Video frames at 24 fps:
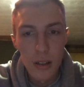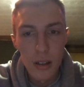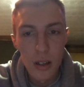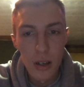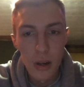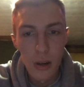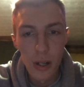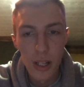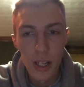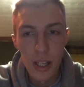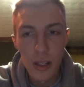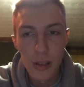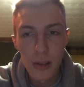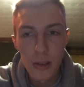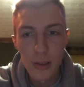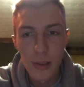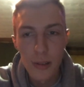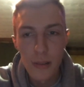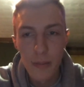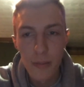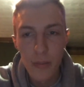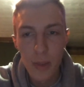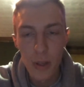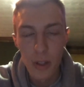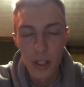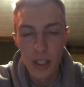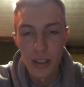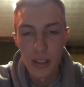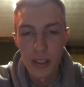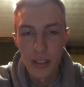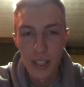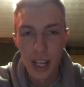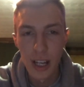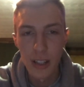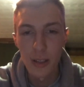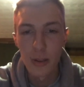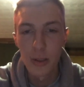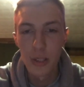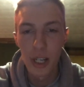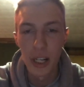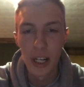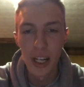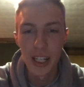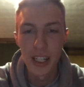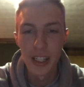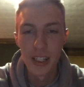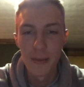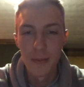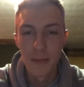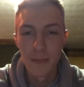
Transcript: Oh, hello. Now you talk.